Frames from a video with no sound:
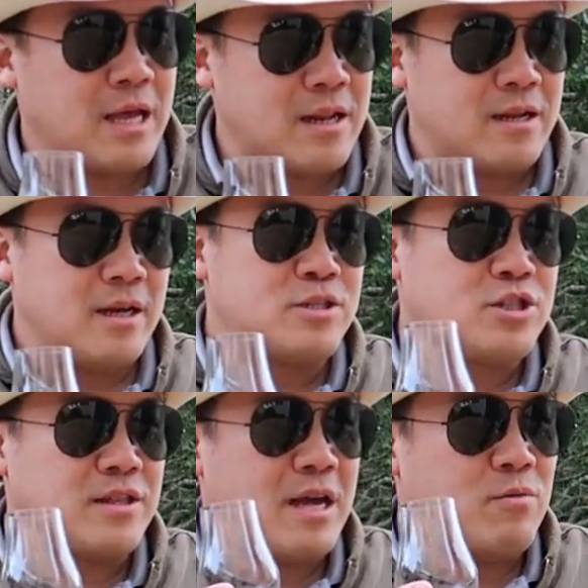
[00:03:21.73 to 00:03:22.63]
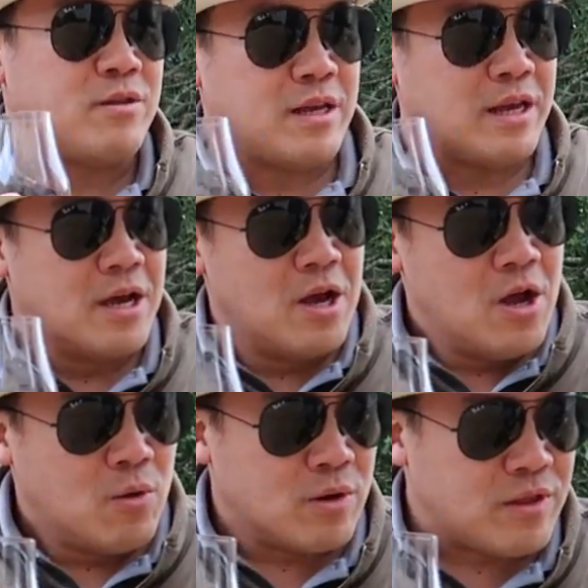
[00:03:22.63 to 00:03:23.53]
that with the
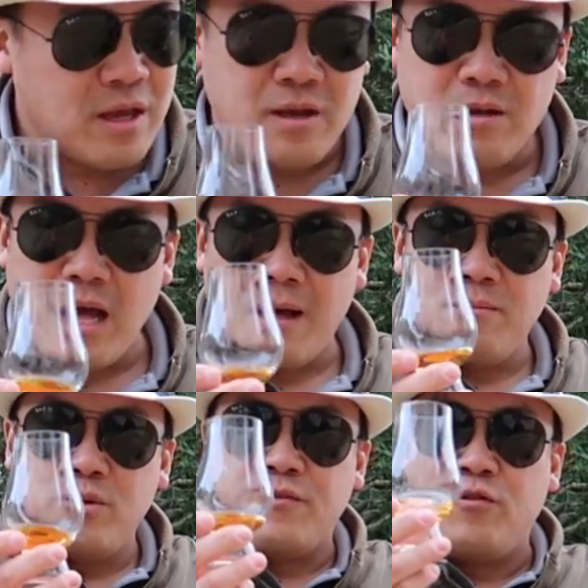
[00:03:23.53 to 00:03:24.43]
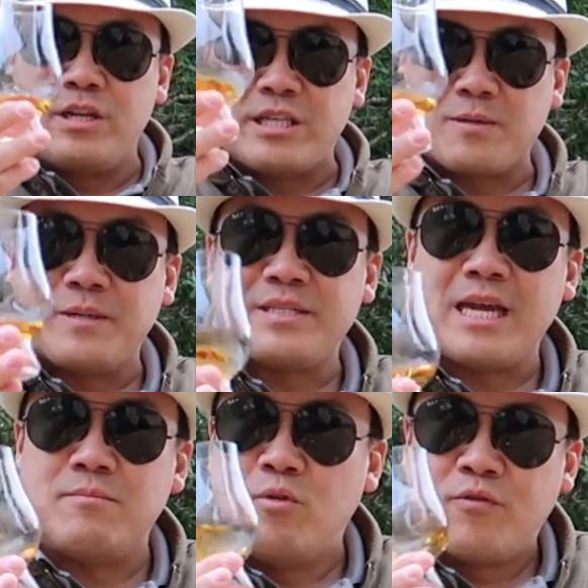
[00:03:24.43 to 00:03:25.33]

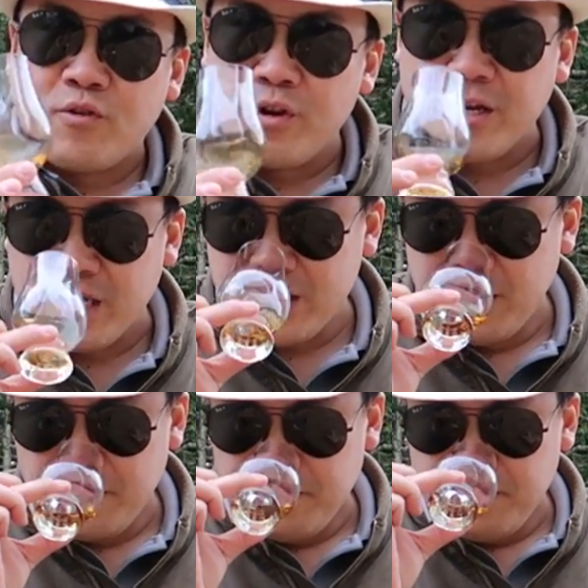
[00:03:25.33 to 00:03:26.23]
46% more fruitiness,